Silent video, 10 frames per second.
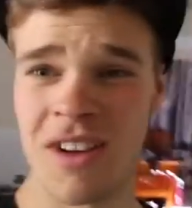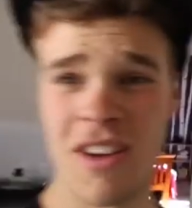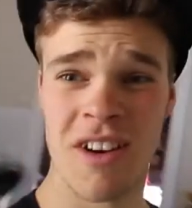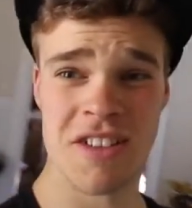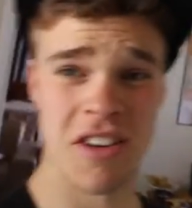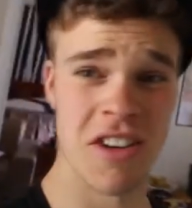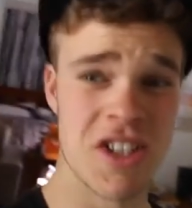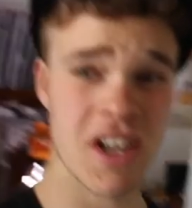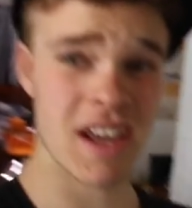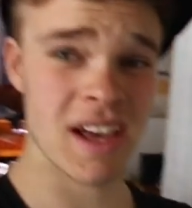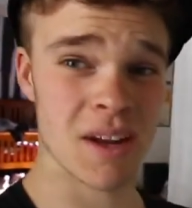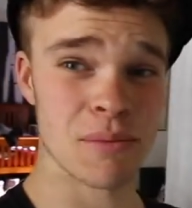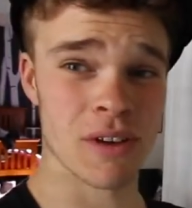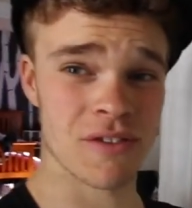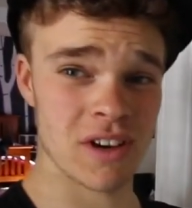You guys have got to check out
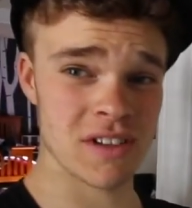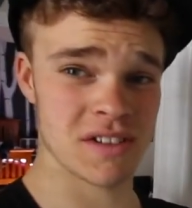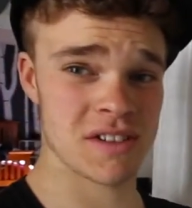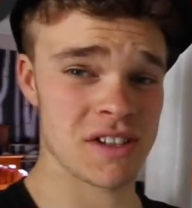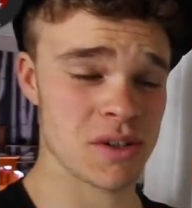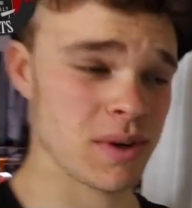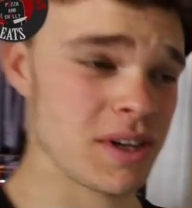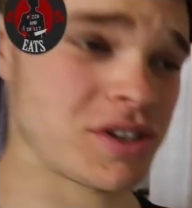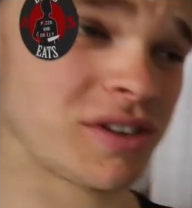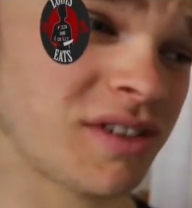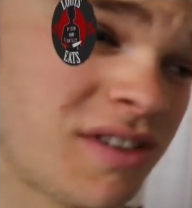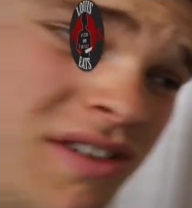my freezer situation.